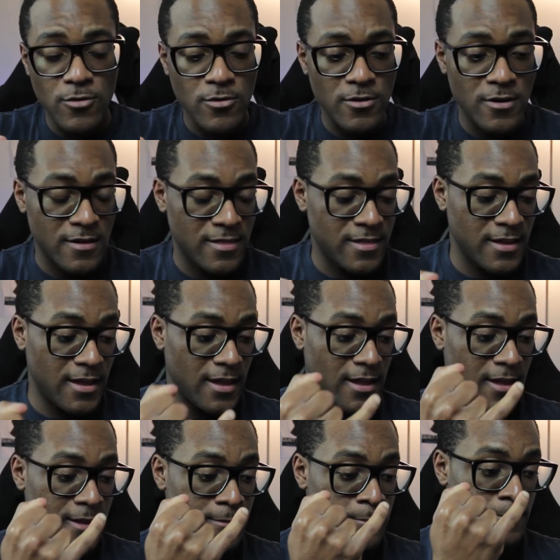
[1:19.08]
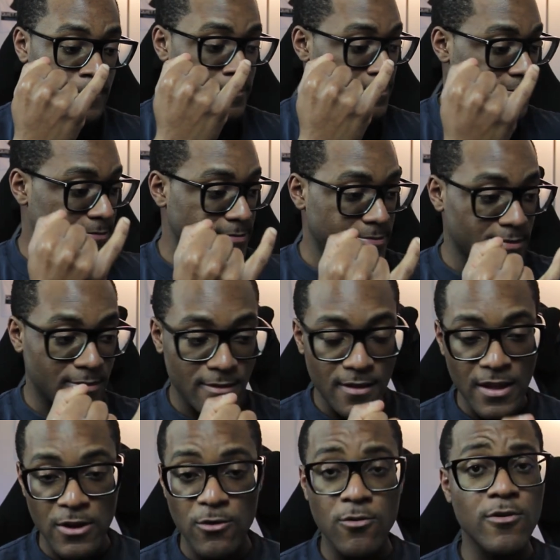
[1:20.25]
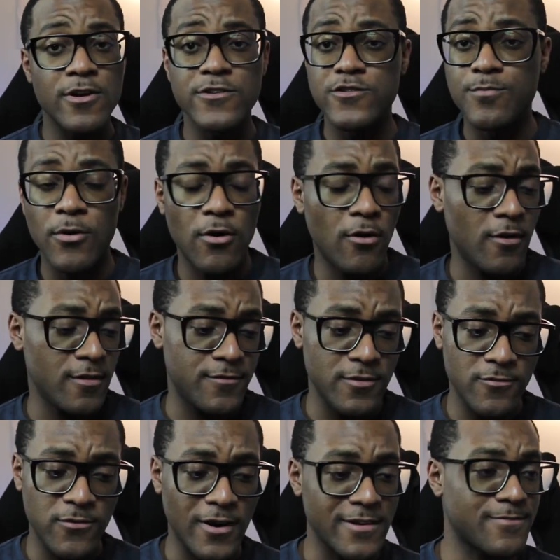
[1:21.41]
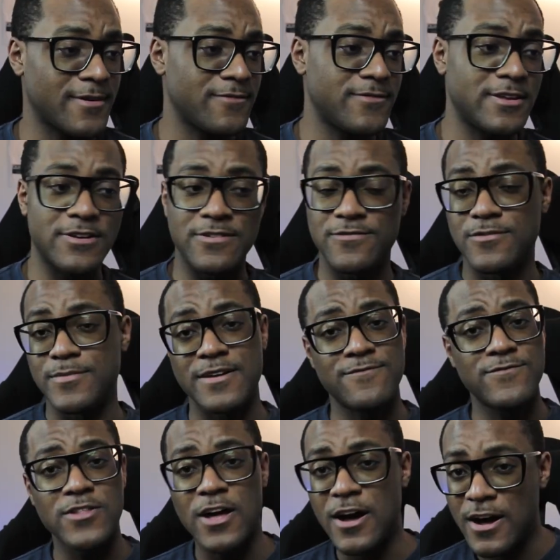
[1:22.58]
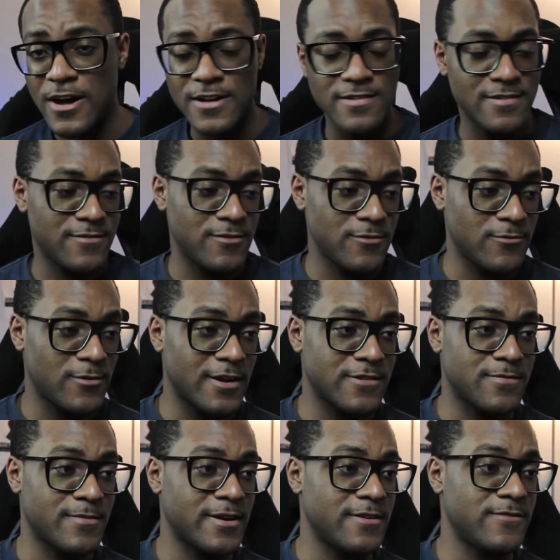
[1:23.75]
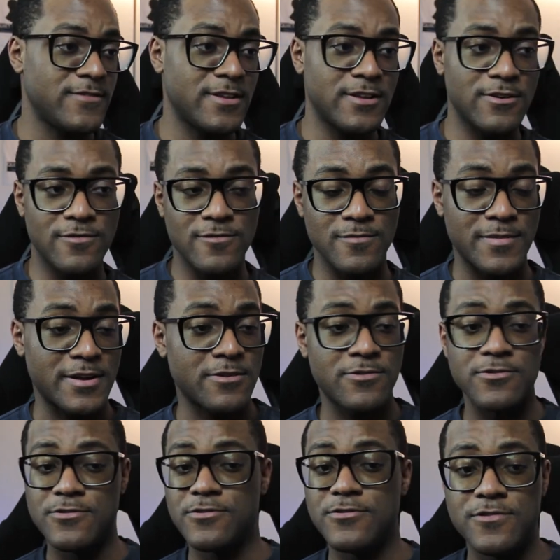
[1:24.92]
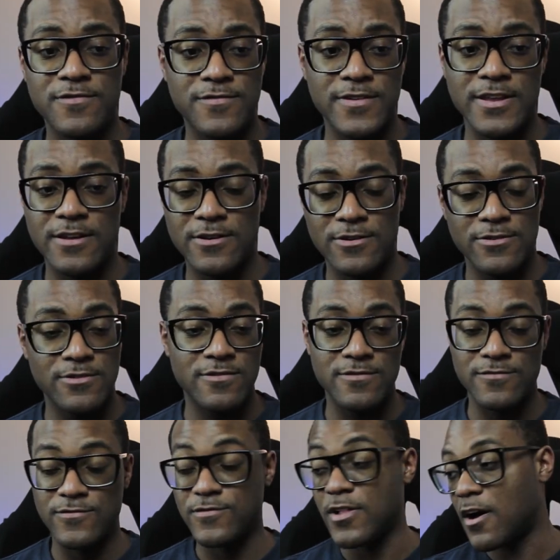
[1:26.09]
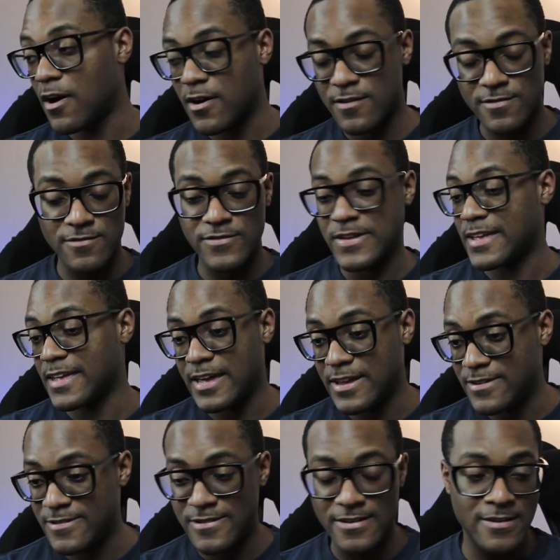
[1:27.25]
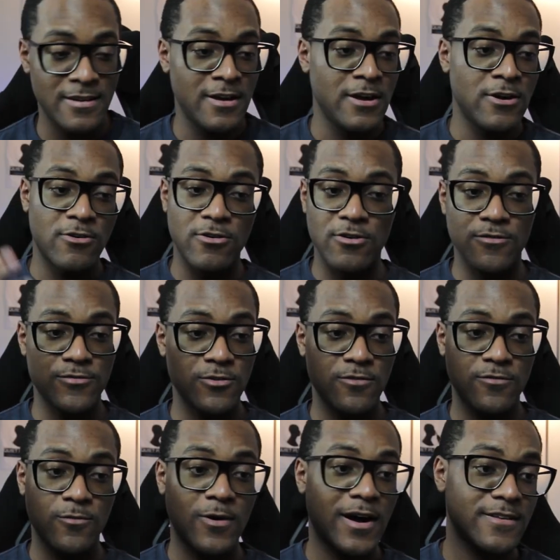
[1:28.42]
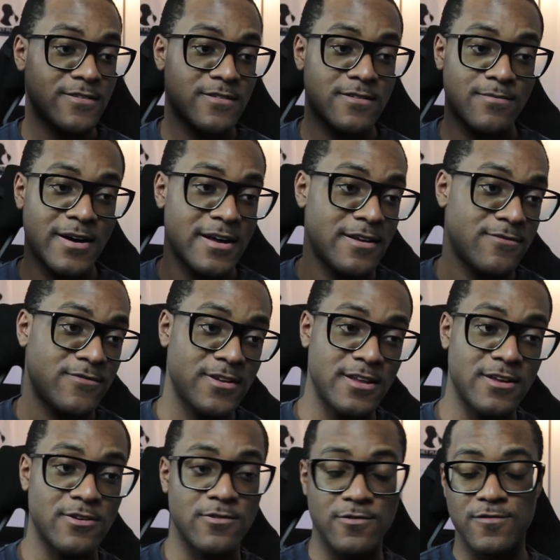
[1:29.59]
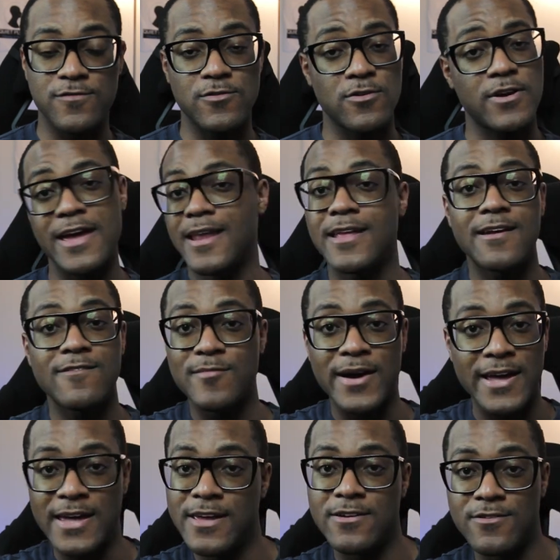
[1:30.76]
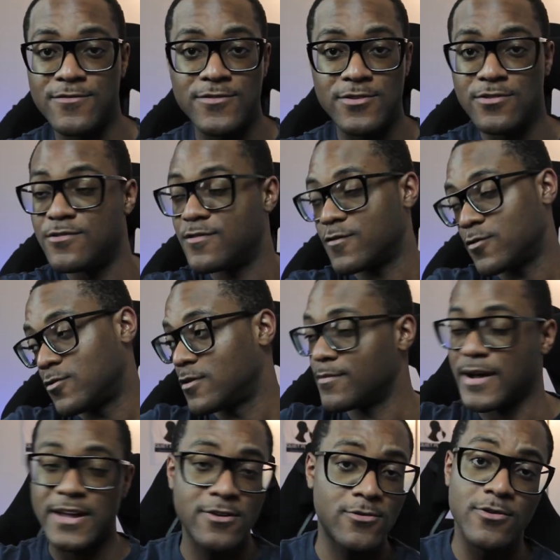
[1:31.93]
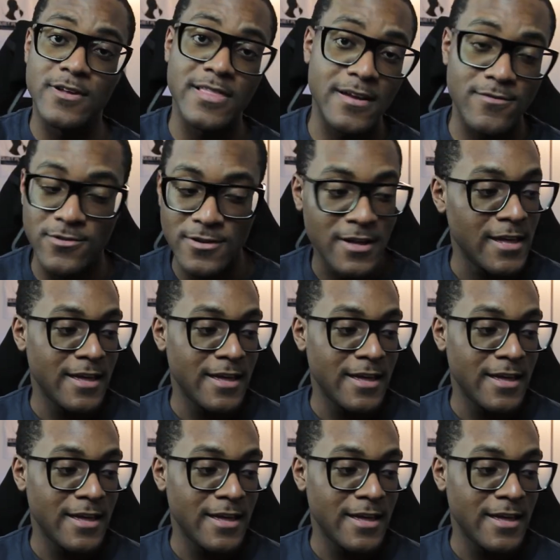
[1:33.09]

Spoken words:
for the Orange Bowl, if you've watched my videos for my vlogs, if you've watched my videos for my cruise videos or vlogs or vacation, or if you've watched my videos for any of my interviews or my court level,